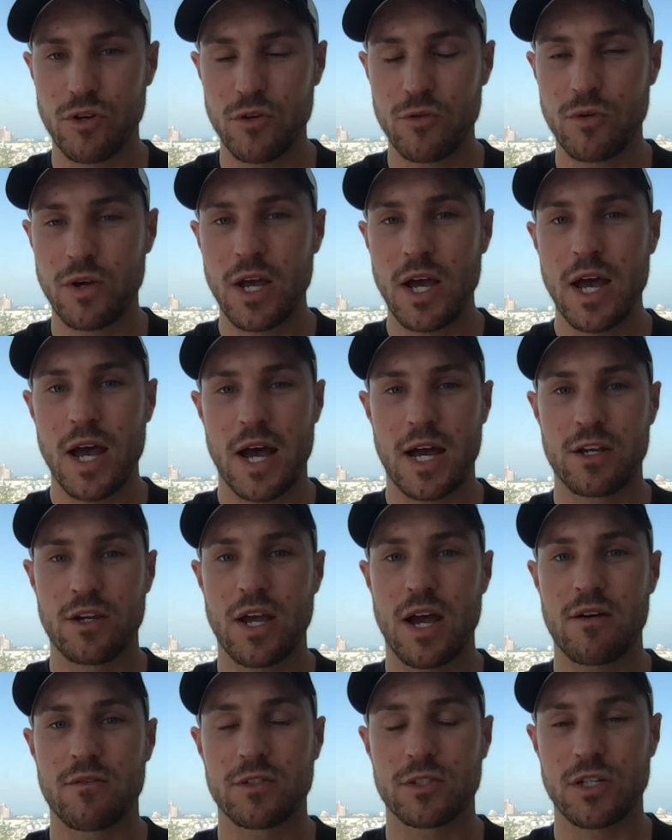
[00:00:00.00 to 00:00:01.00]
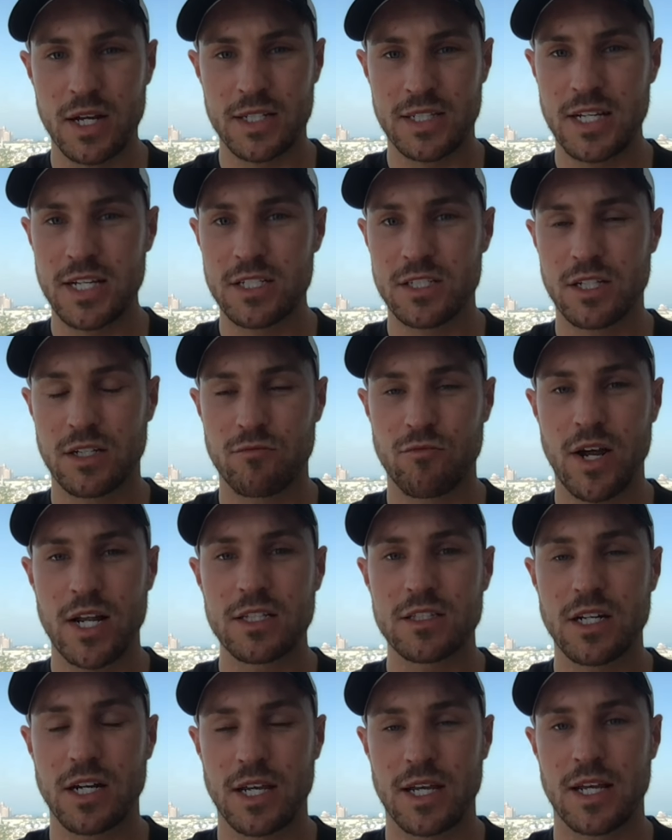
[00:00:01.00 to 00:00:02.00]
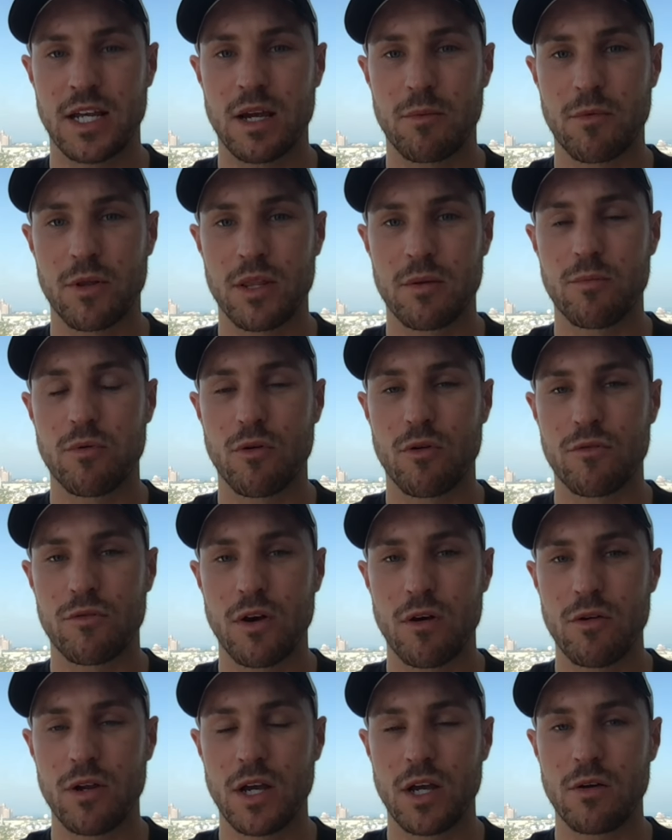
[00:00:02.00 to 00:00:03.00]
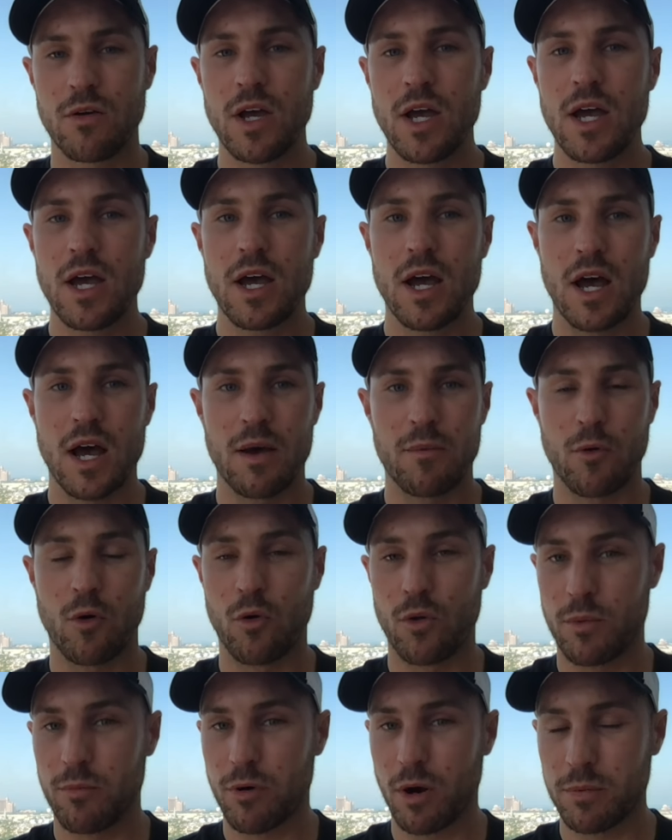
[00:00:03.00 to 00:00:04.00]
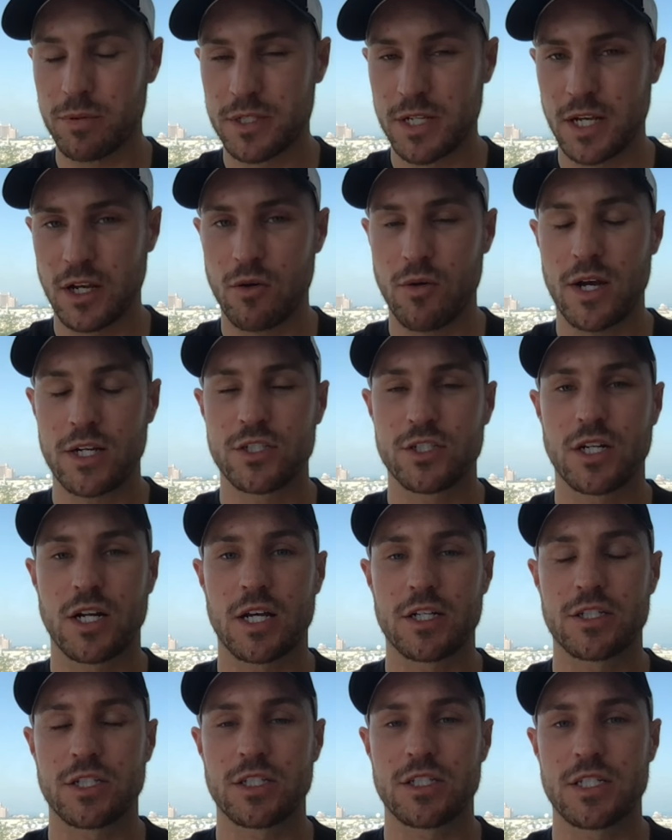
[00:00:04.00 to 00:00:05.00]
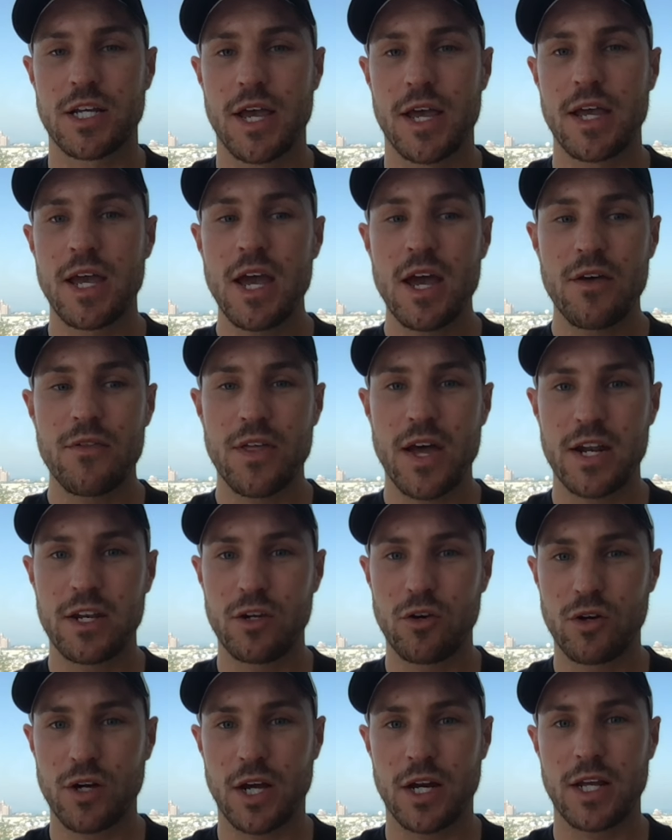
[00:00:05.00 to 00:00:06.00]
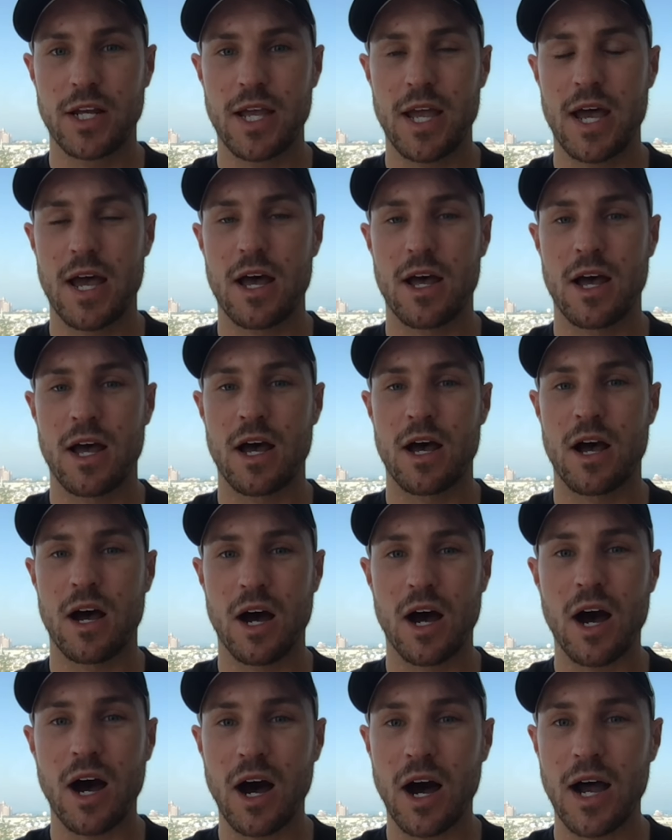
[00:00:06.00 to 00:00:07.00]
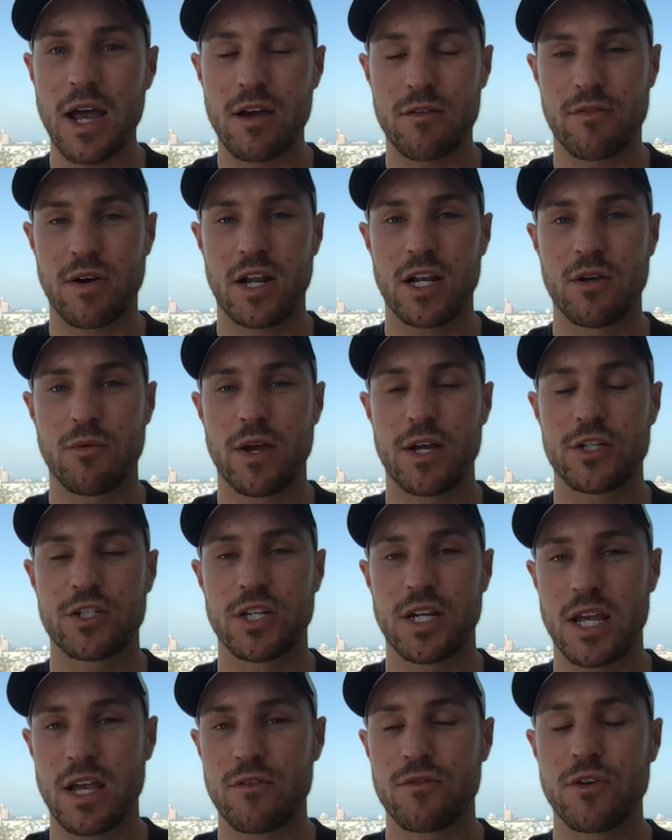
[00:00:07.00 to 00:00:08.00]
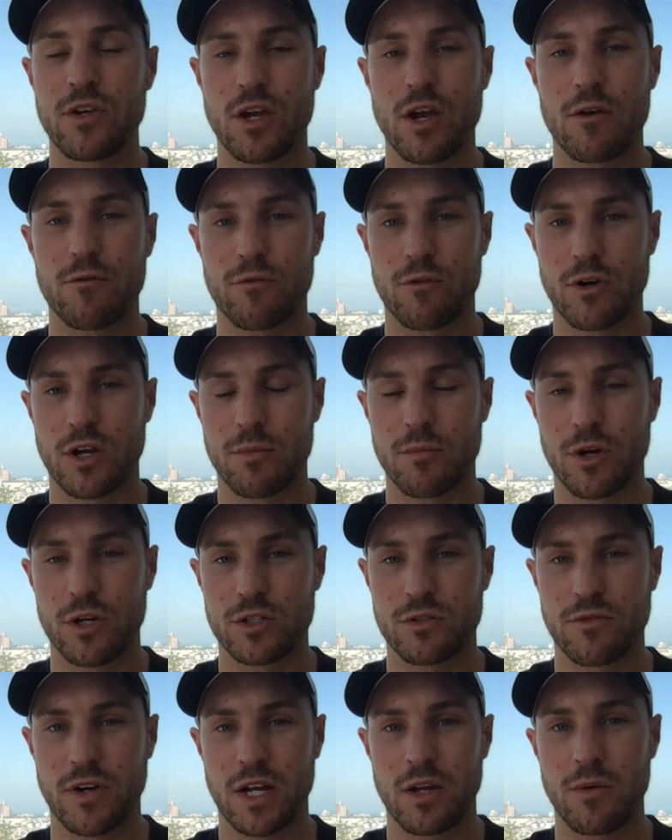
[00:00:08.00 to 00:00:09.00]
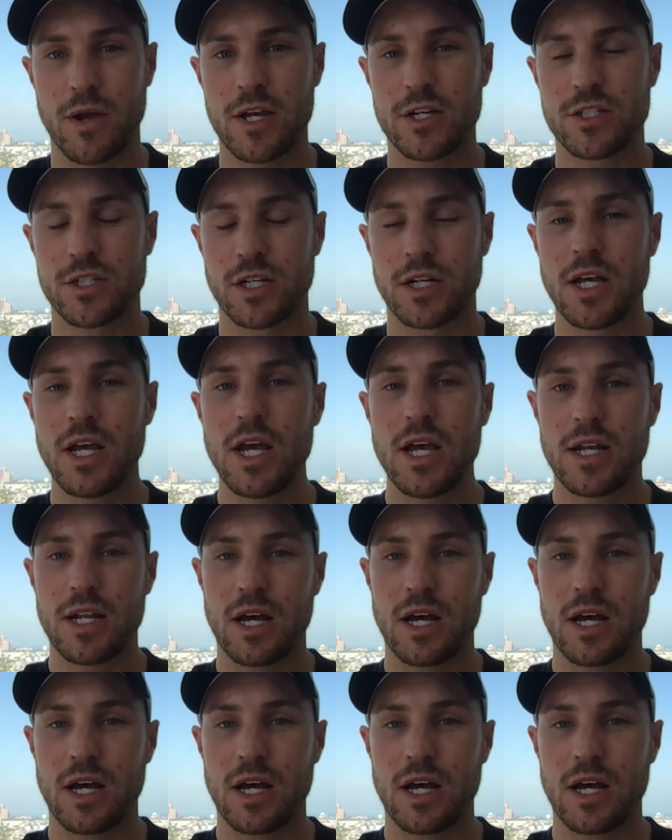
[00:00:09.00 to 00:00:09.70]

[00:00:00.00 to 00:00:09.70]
route and you have a decent rental income on the portfolio, or the property in question, I should say, then you're going to get a higher valuation if you go for a commercial valuation.